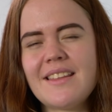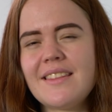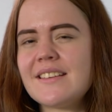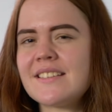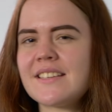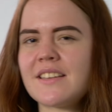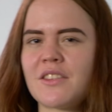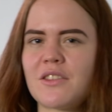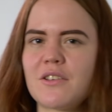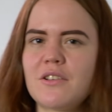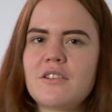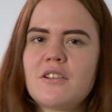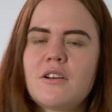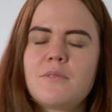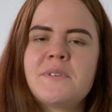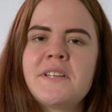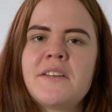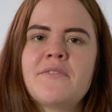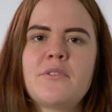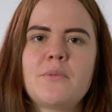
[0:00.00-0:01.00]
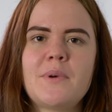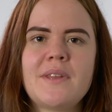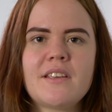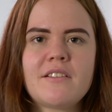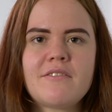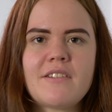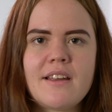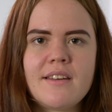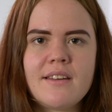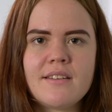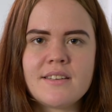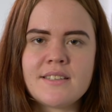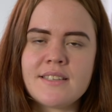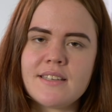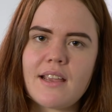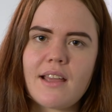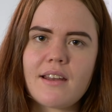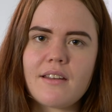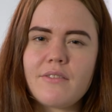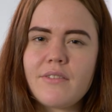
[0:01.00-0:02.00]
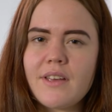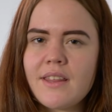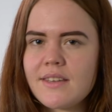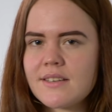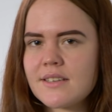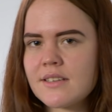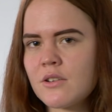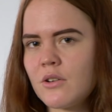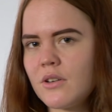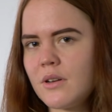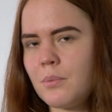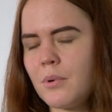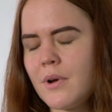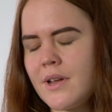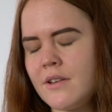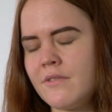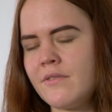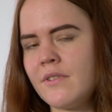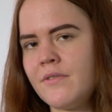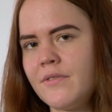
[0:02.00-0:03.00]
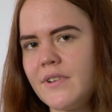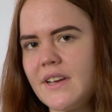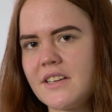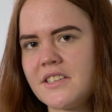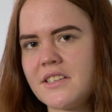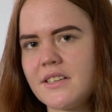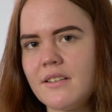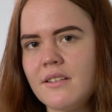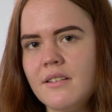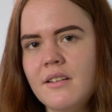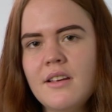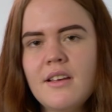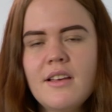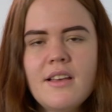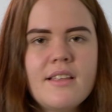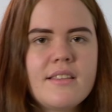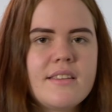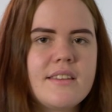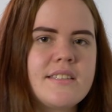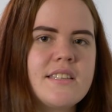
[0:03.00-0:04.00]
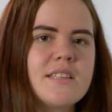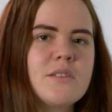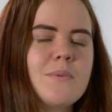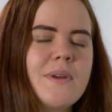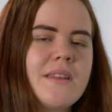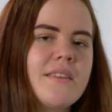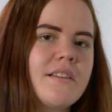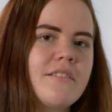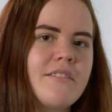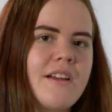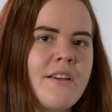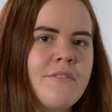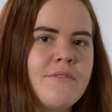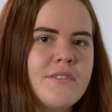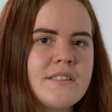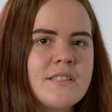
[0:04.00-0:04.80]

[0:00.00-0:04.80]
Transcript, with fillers: that there's a third option for when the gradient is negative, and this is called a point of inflection. This is when the graph